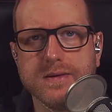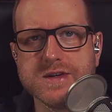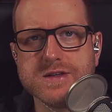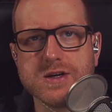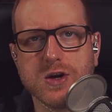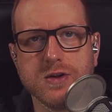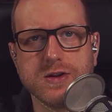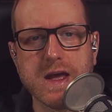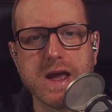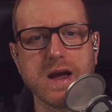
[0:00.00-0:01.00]
this is a good
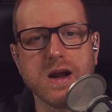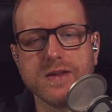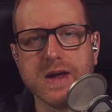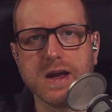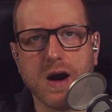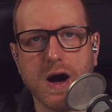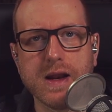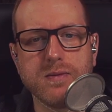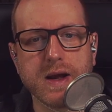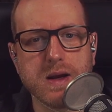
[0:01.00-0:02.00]
thing, and I think
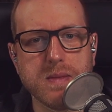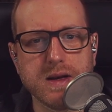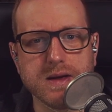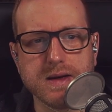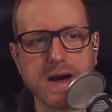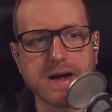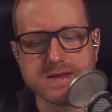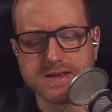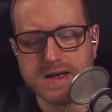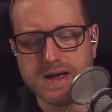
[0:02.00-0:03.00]
highly recommended,
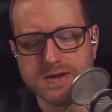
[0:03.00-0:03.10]
as the